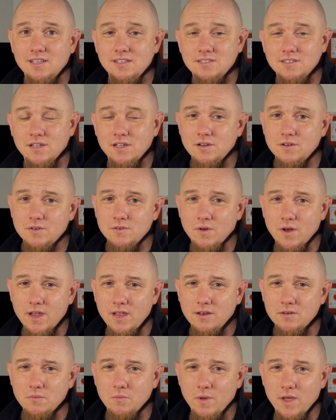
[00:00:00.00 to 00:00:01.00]
is a
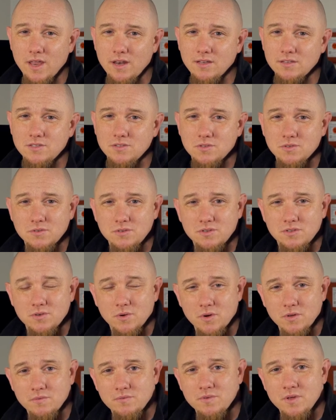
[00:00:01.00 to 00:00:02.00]
great way to
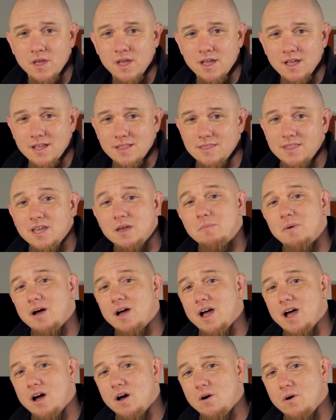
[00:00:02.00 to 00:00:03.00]
sort of think
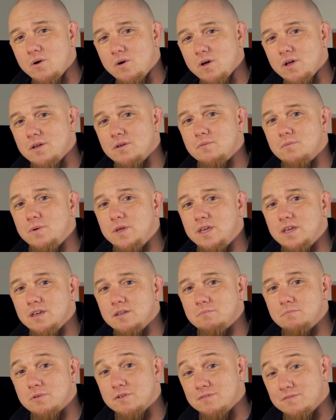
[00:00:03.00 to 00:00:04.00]
about how we
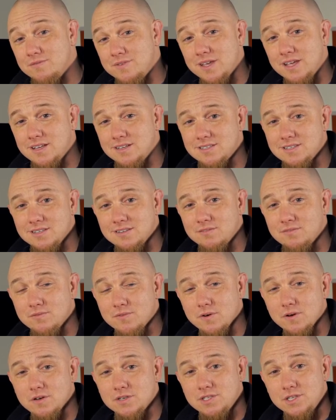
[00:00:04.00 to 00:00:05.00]
can prevent
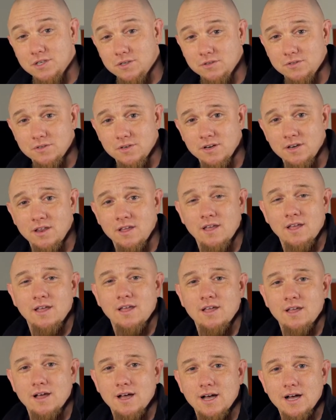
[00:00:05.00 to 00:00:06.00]
for children
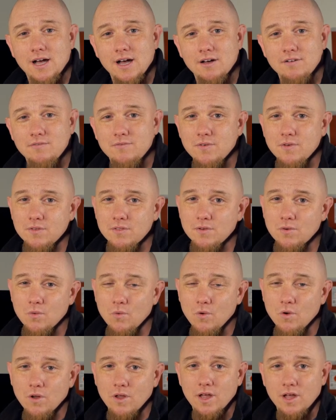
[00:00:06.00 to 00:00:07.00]
uh, further
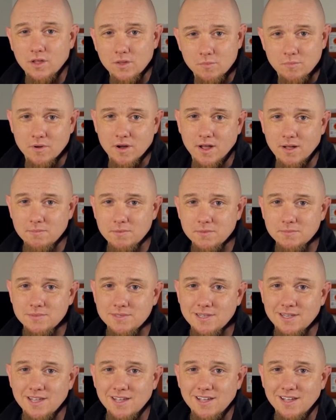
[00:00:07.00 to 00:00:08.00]
oral health
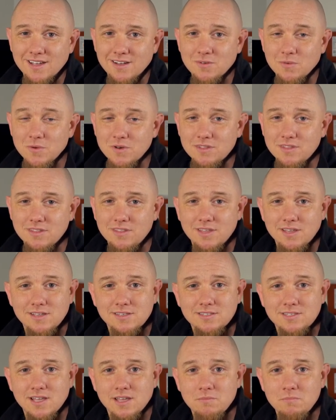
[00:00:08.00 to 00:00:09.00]
problems one of the
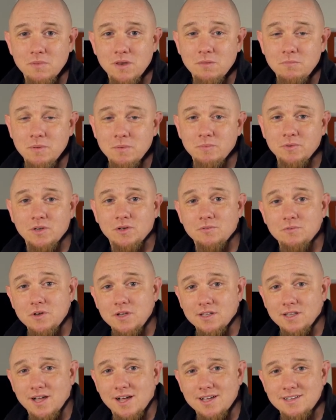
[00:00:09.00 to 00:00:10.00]
things that many people don't
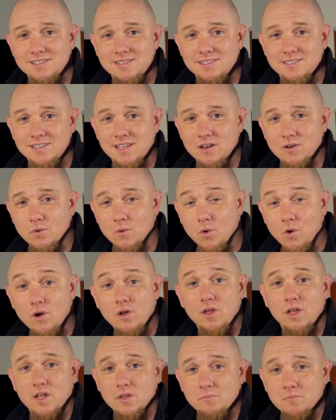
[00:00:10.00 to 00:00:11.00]
realize is that
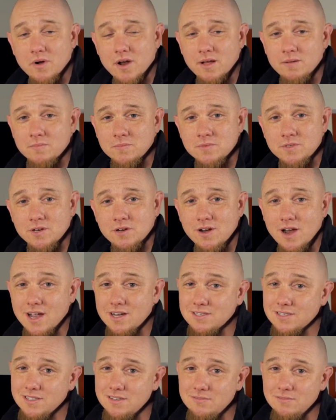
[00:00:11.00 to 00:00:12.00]
oral health problems are
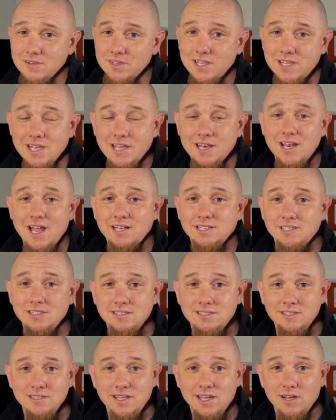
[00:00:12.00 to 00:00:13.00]
actually really
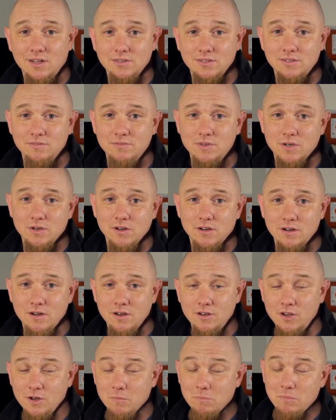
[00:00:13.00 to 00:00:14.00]
connected to the health of your,
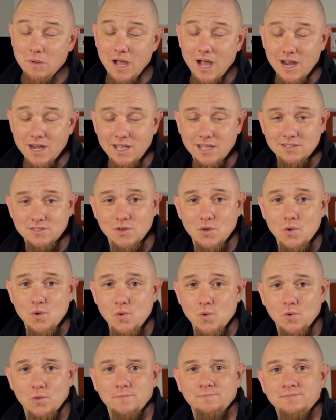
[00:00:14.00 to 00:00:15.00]
your body as a
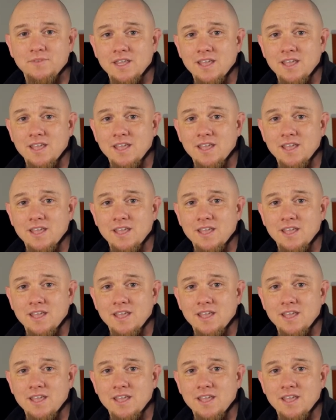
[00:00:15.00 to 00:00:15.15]
whole.